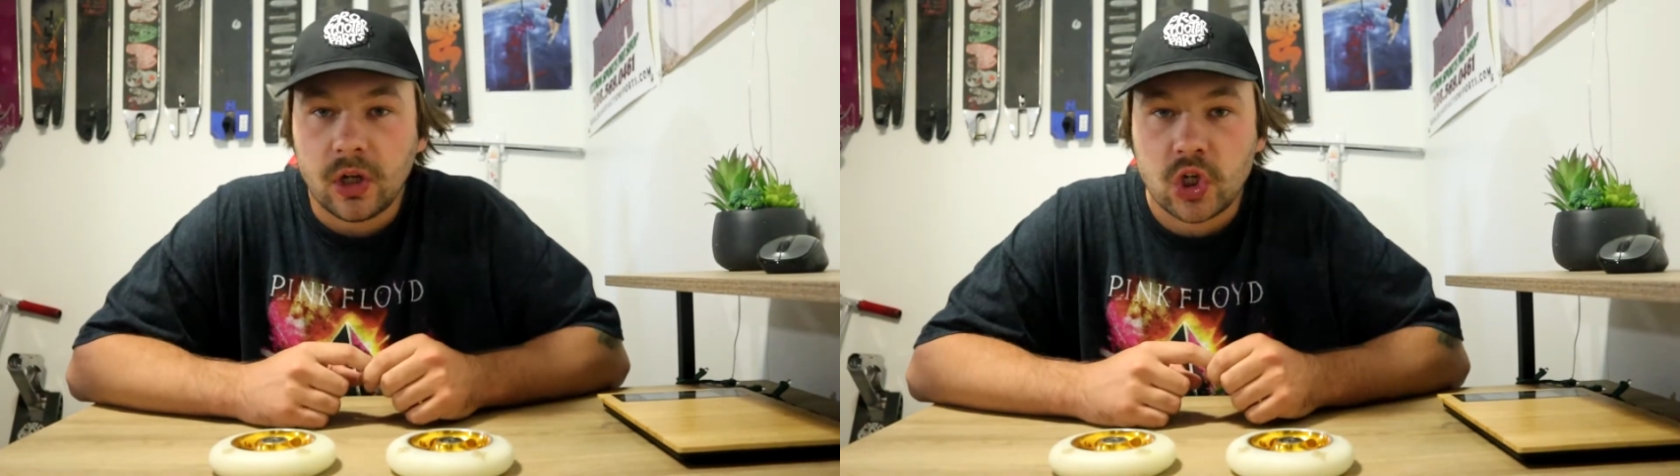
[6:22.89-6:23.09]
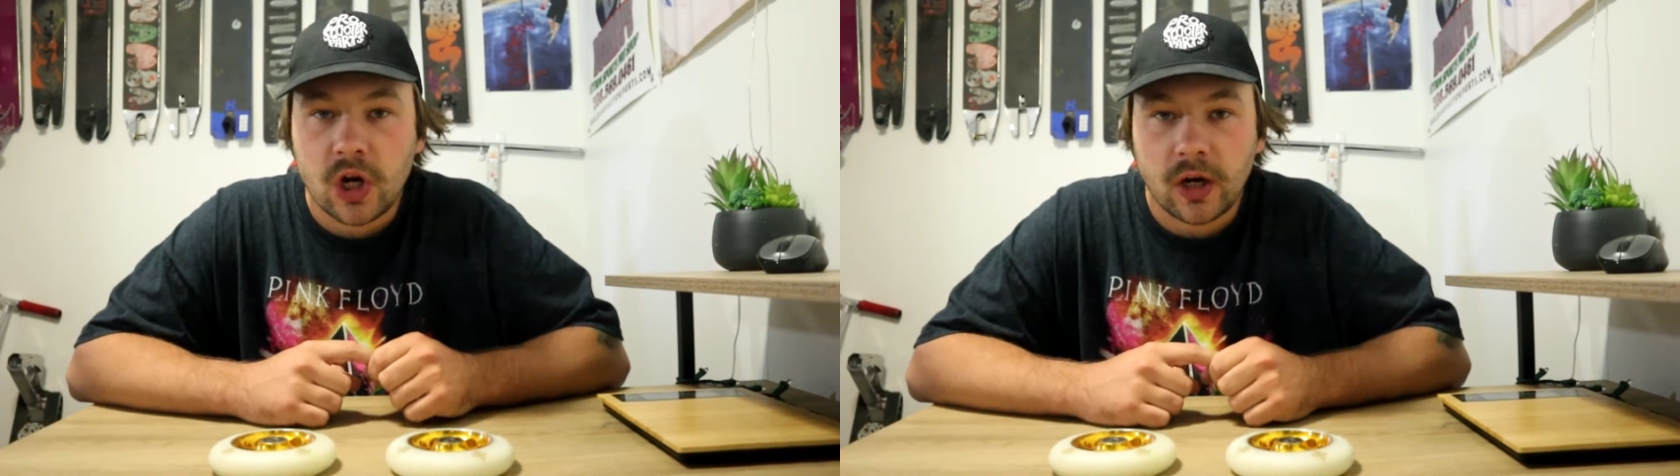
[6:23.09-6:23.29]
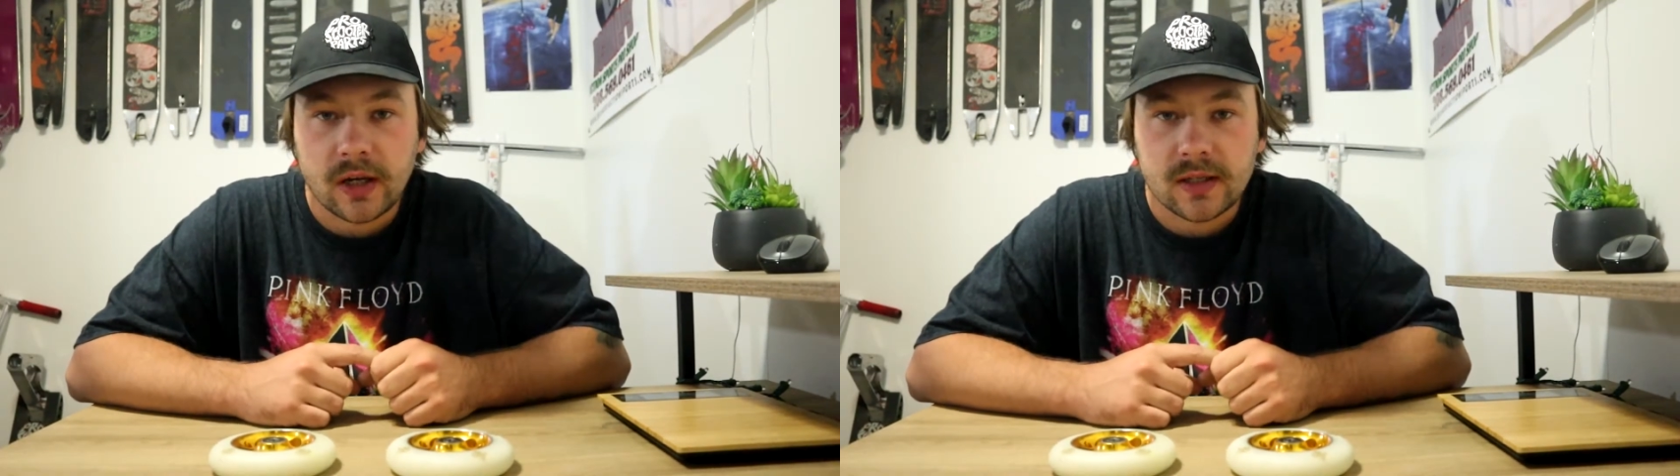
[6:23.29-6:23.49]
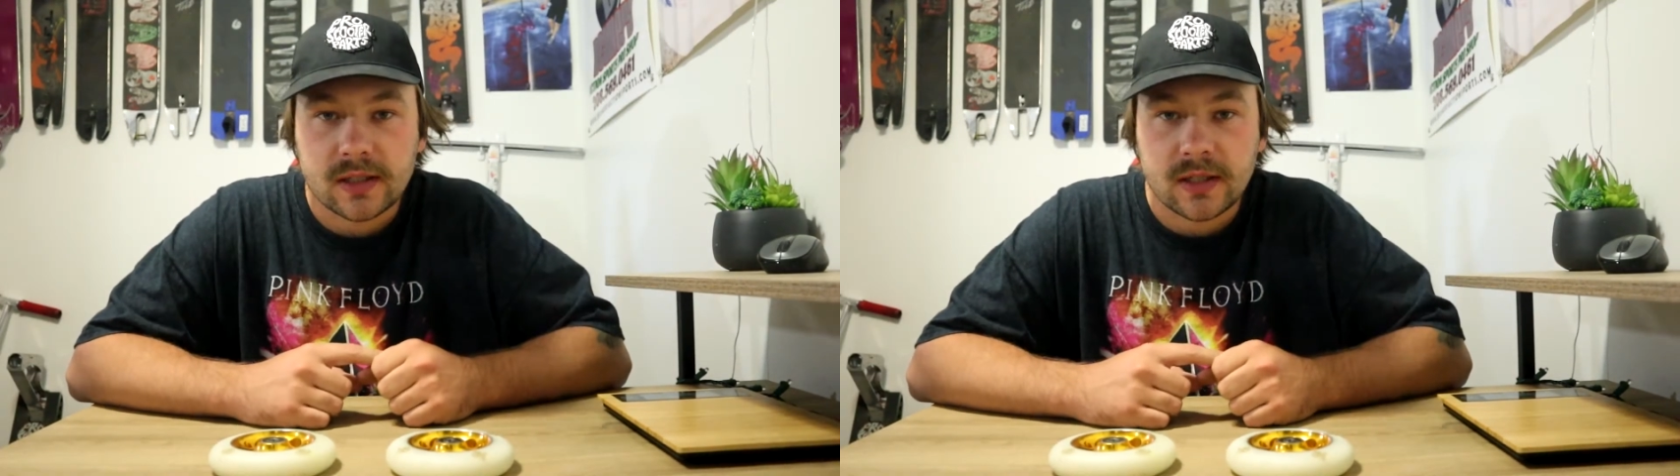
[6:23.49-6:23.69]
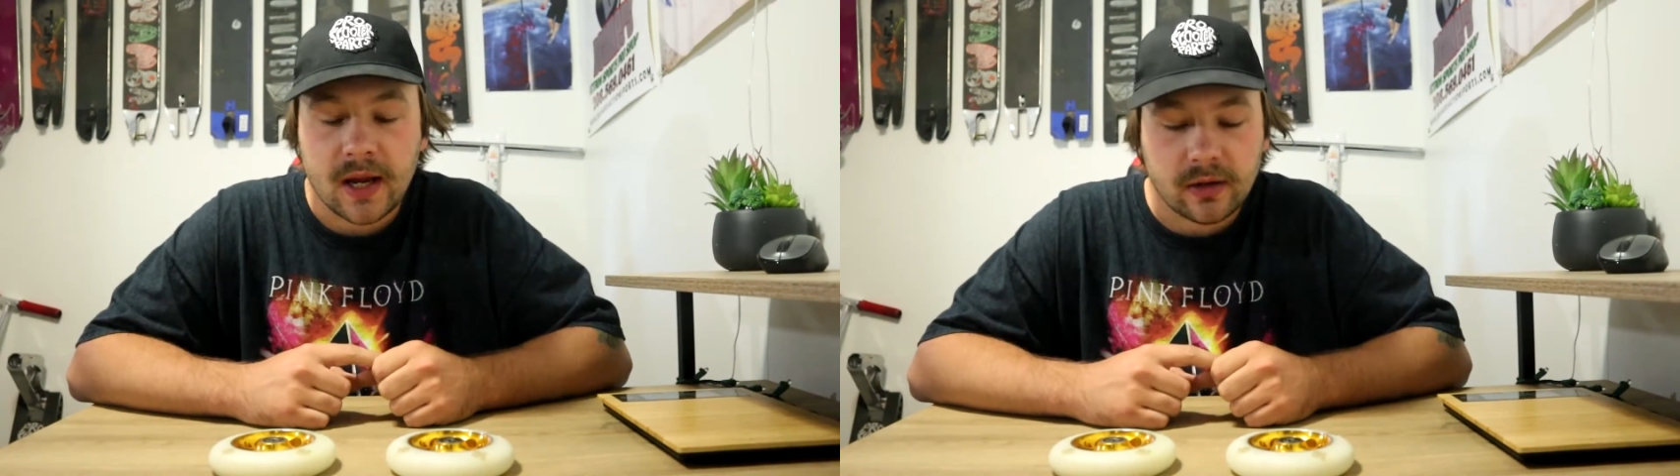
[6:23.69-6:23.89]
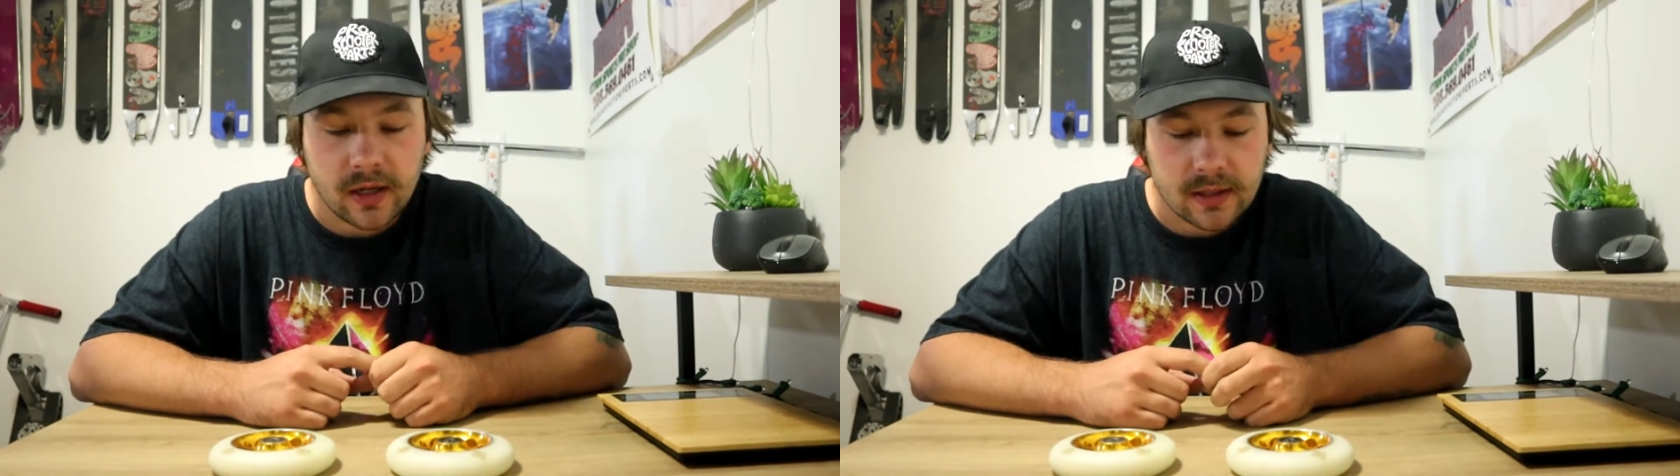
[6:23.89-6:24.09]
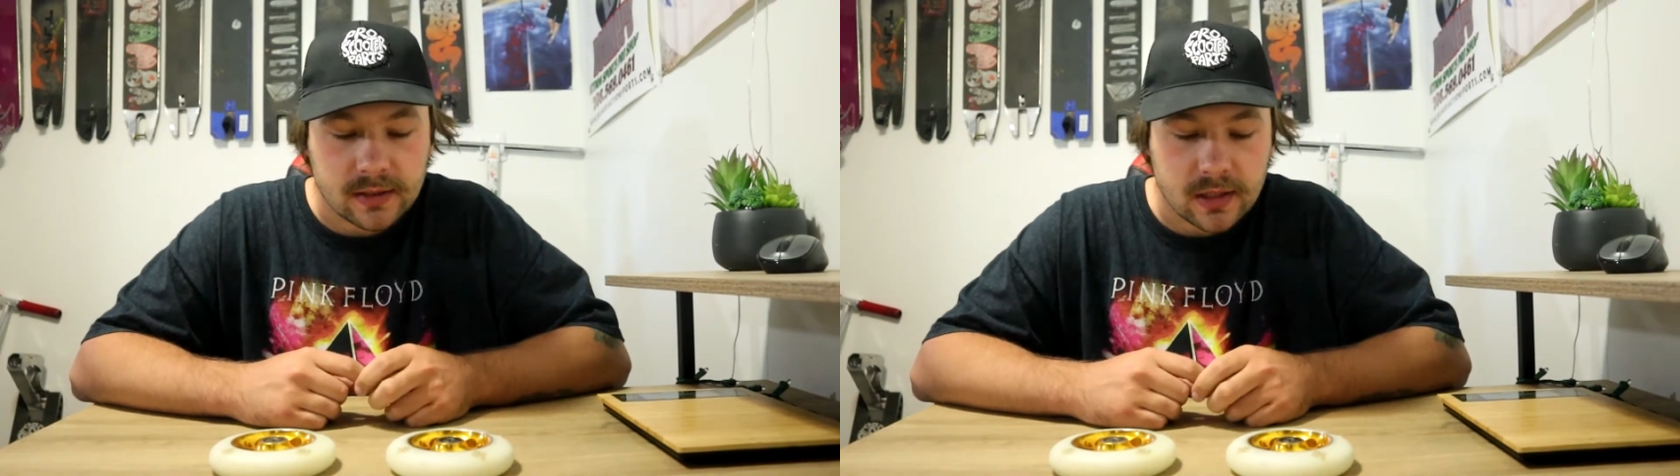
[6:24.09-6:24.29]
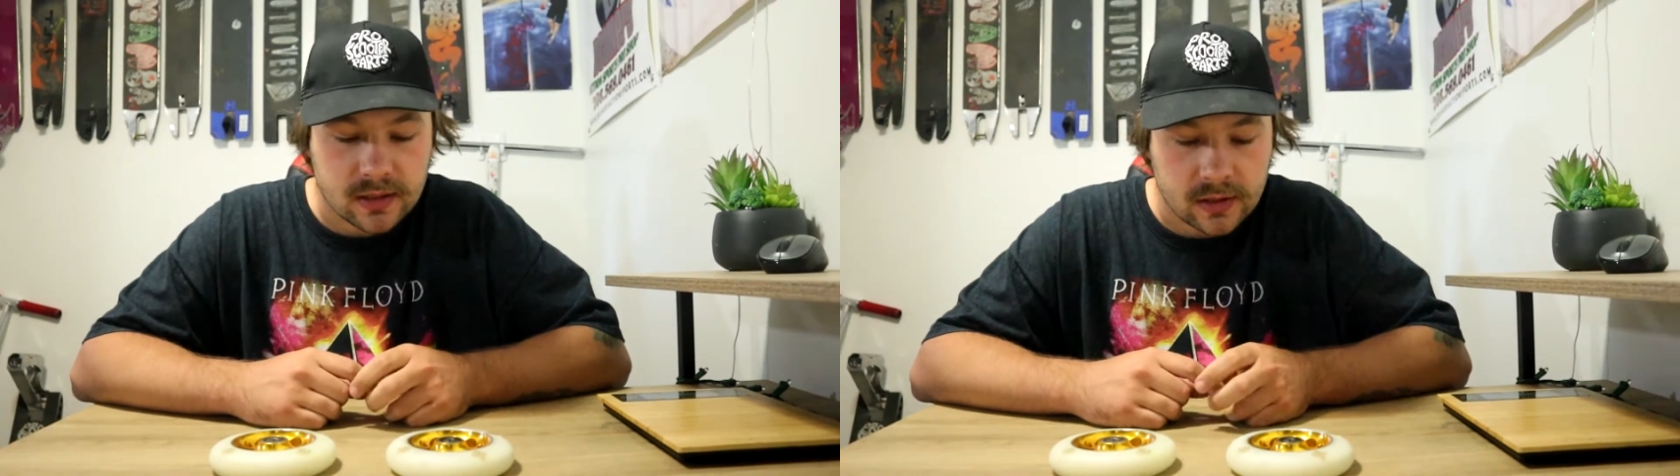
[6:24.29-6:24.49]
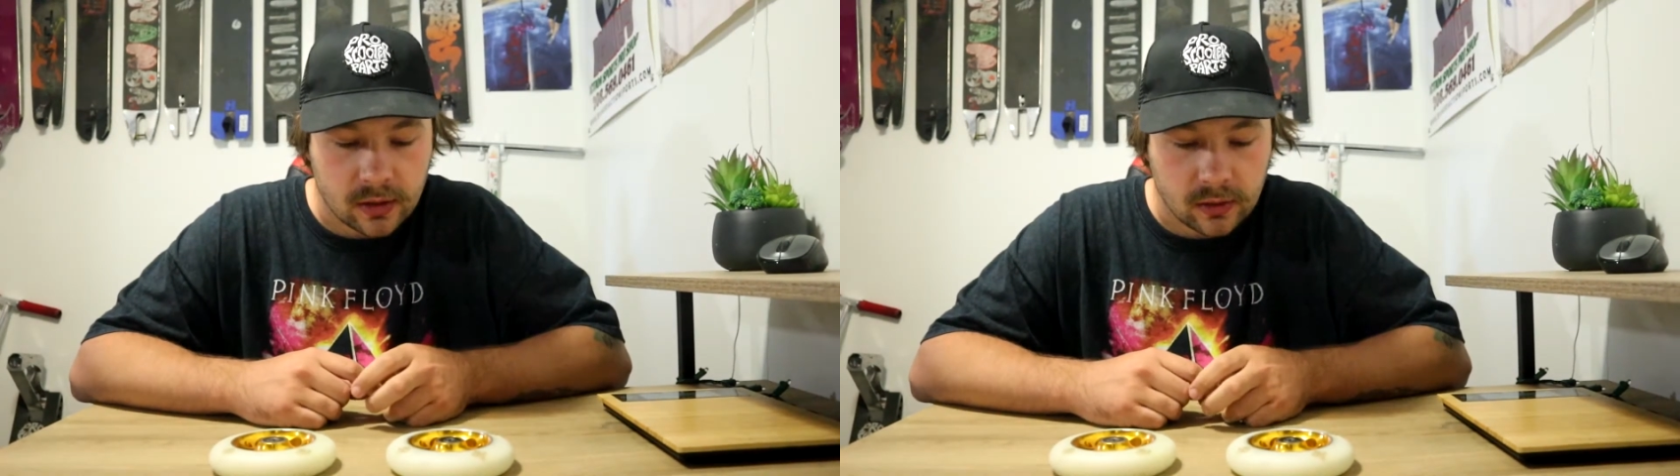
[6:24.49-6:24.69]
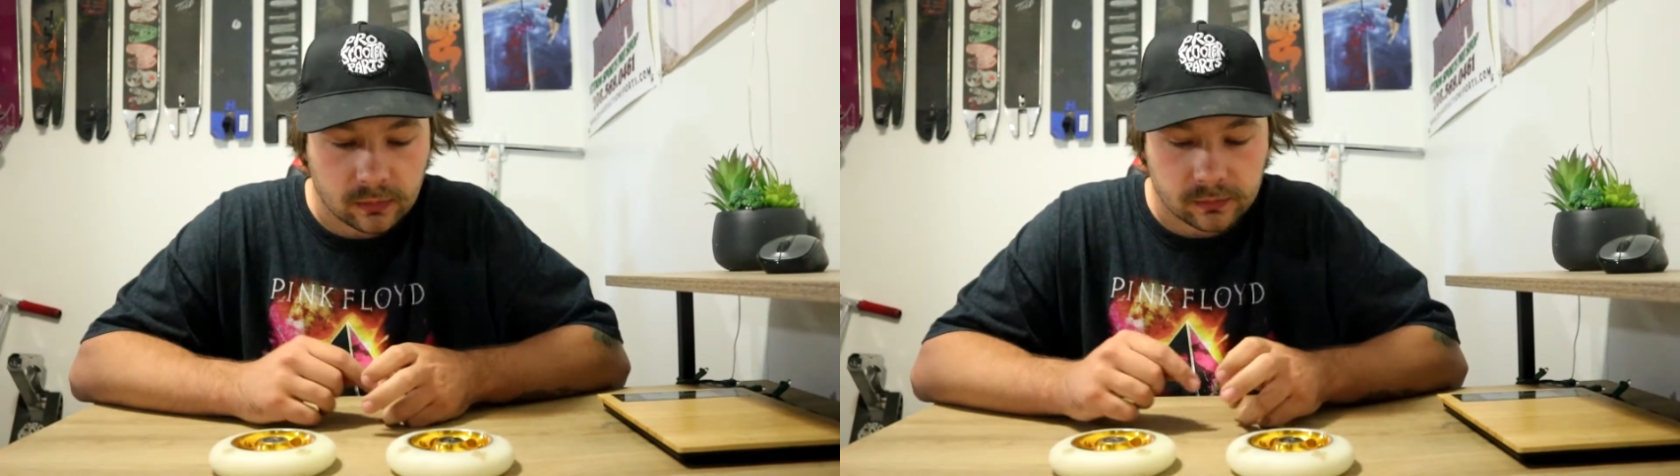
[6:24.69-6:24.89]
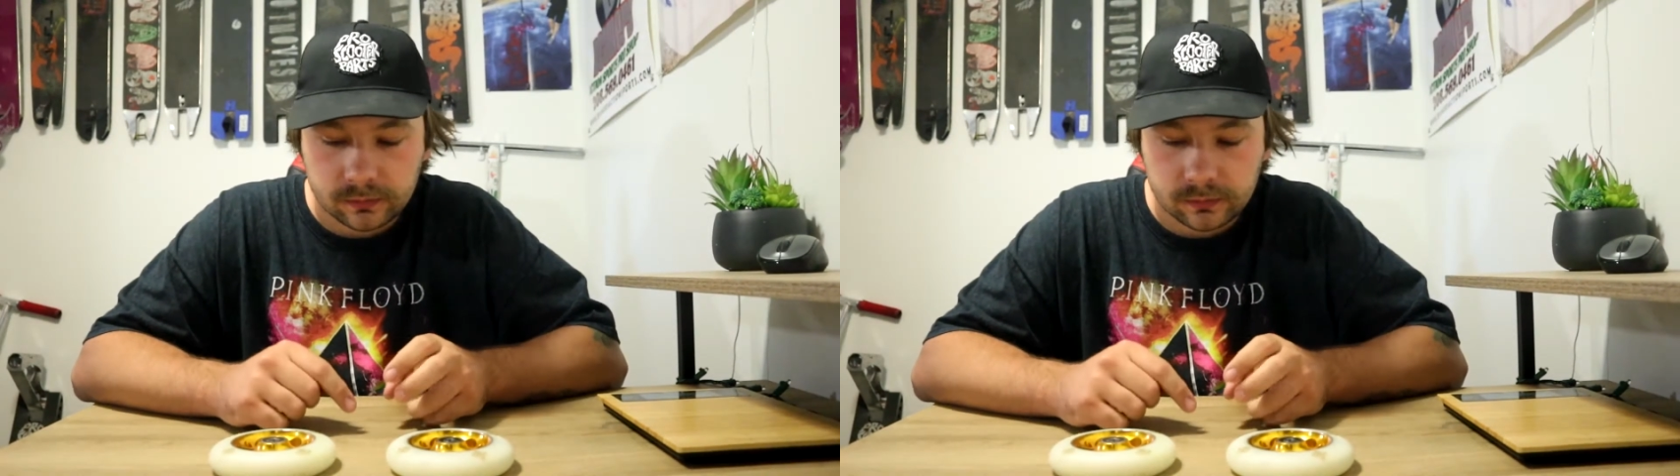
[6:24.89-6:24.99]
chungus nowadays, so